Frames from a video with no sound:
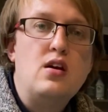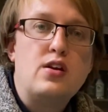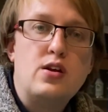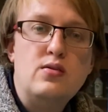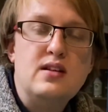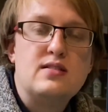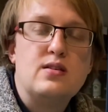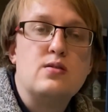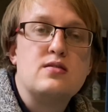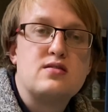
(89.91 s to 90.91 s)
you need
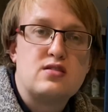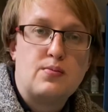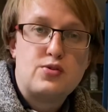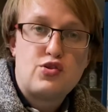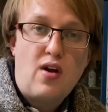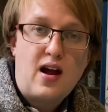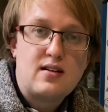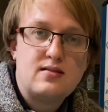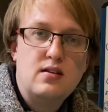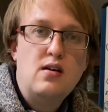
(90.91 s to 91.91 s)
to subtract.